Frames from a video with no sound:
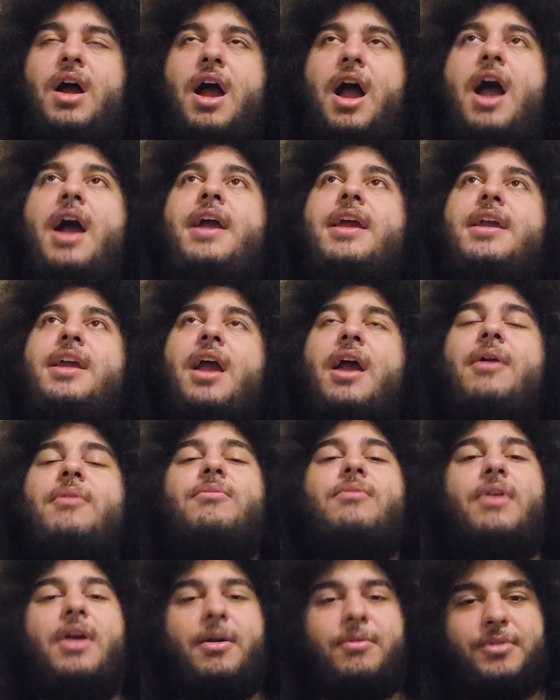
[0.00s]
I
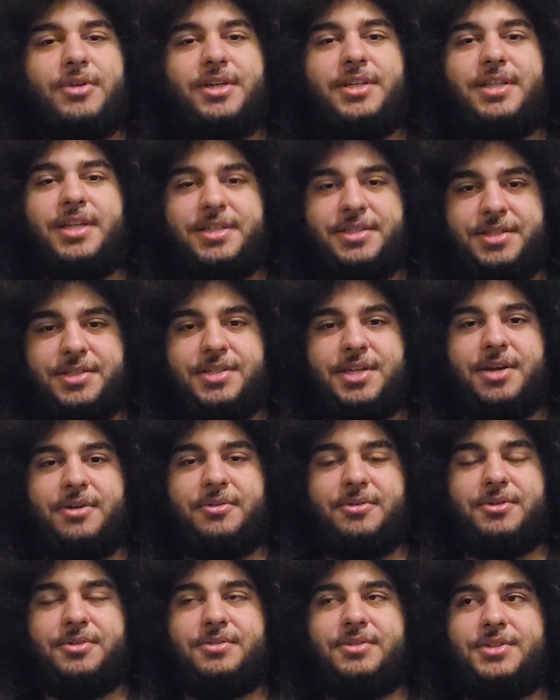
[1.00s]
really like this character.